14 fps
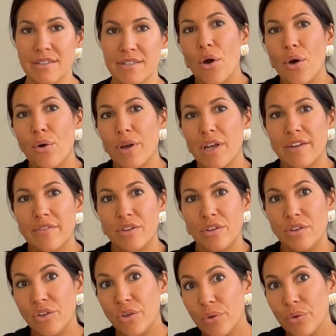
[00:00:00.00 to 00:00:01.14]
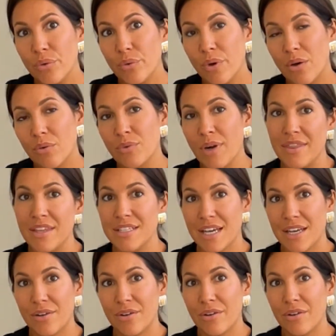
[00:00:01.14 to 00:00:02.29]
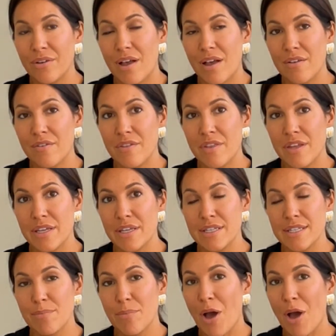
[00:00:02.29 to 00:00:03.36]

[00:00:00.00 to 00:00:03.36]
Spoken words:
So if you read the title of this